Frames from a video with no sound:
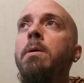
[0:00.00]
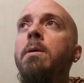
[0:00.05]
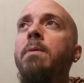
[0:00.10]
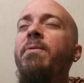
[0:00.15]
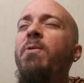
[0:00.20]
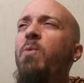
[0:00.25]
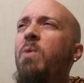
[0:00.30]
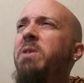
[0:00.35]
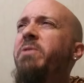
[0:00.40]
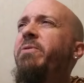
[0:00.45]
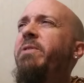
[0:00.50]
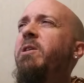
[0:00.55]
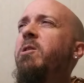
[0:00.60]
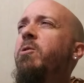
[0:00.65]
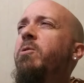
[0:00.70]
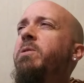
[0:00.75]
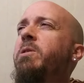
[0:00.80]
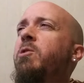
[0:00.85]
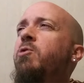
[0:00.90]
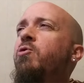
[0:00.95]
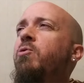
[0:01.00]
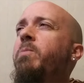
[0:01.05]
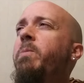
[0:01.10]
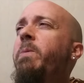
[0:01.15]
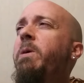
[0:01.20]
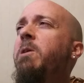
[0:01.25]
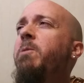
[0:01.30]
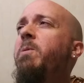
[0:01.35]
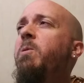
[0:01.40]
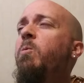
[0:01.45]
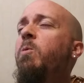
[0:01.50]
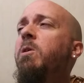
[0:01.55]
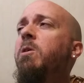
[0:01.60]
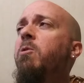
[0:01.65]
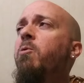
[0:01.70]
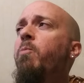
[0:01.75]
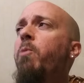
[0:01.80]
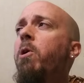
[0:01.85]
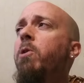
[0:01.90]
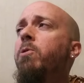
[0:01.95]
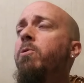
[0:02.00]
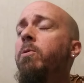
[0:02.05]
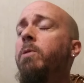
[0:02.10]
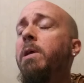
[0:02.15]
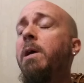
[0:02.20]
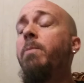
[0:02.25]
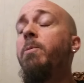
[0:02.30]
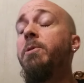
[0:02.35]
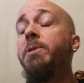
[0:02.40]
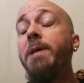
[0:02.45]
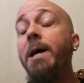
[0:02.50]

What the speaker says: if it was Vinegar Syndrome, it might have been one of their partner labels.